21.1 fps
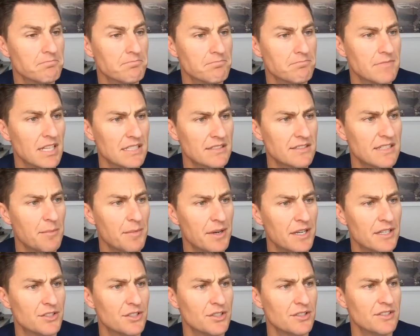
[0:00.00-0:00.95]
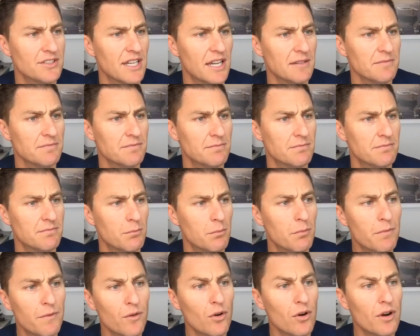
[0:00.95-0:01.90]
That's 10 Minute Tuesday.
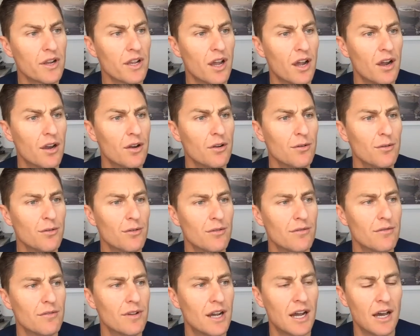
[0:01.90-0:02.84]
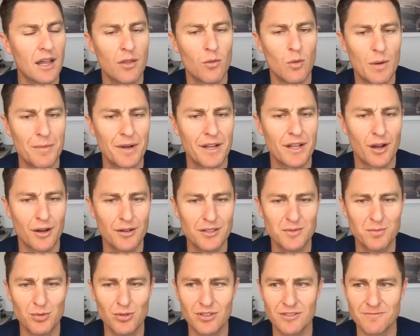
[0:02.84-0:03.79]
Before I go, the 1 Minute
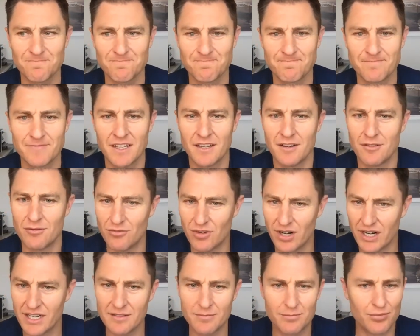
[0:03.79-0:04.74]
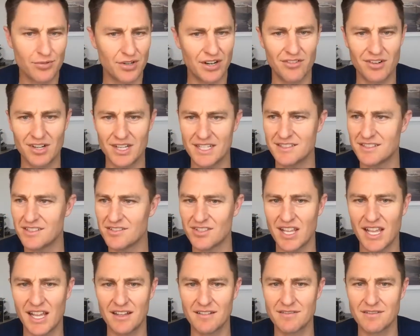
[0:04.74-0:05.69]
Coach book, ready, pre-release is
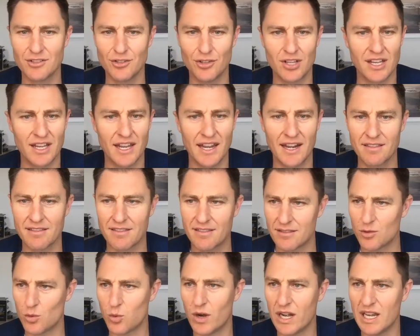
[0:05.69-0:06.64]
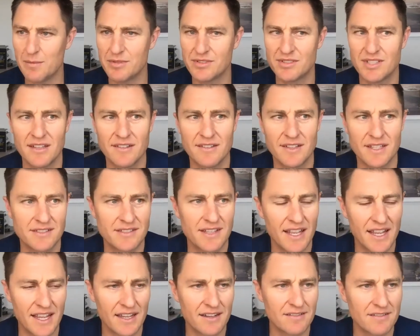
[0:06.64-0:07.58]
out. You can get 20%
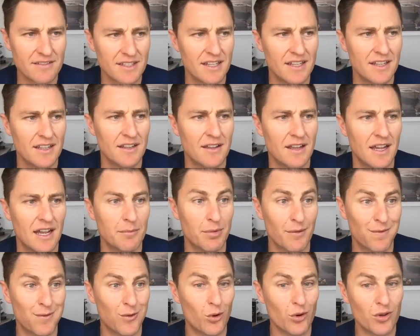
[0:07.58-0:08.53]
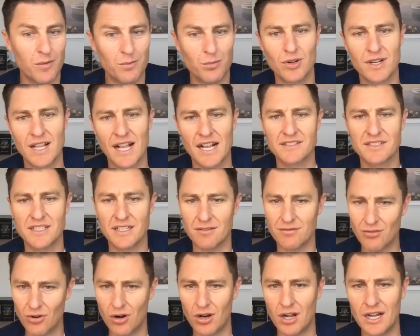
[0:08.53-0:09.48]
discount before the book actually
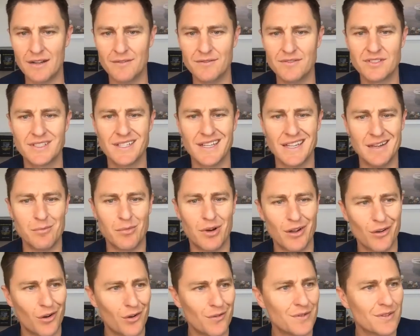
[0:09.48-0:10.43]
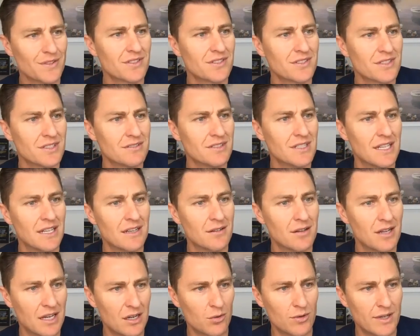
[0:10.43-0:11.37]
arrives in my office
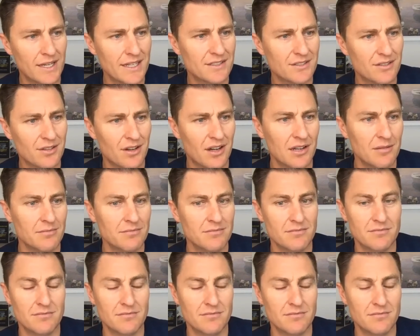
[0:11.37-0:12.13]
in a week's time.